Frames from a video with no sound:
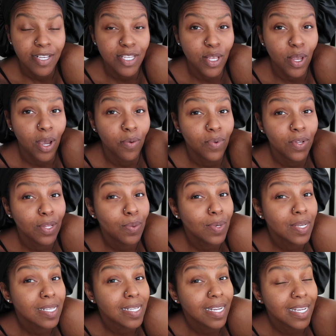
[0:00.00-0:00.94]
so I really
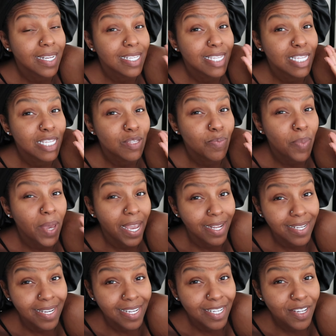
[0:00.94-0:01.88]
wasn't
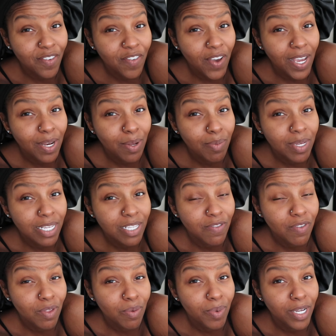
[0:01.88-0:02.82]
expecting to find a
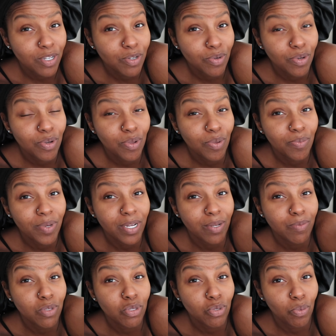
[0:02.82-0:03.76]
piece for the bedroom but
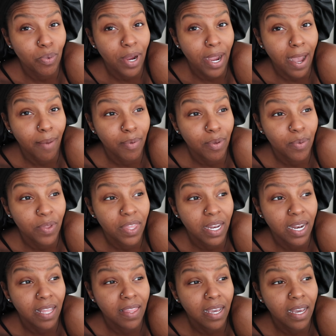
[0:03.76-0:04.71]
I'm super happy with
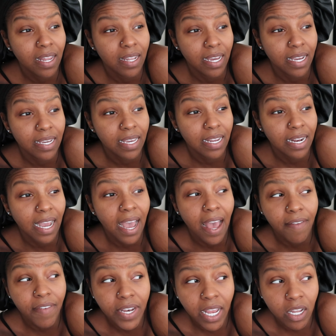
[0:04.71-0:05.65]
it I think I like it I
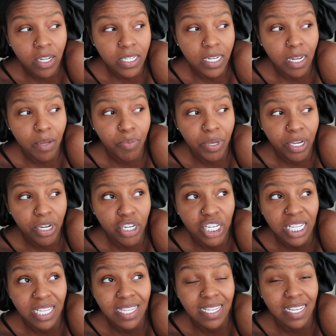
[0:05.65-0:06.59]
haven't held it up here
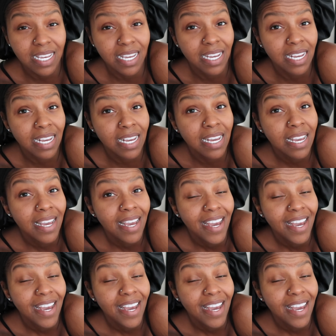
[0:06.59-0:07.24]
to see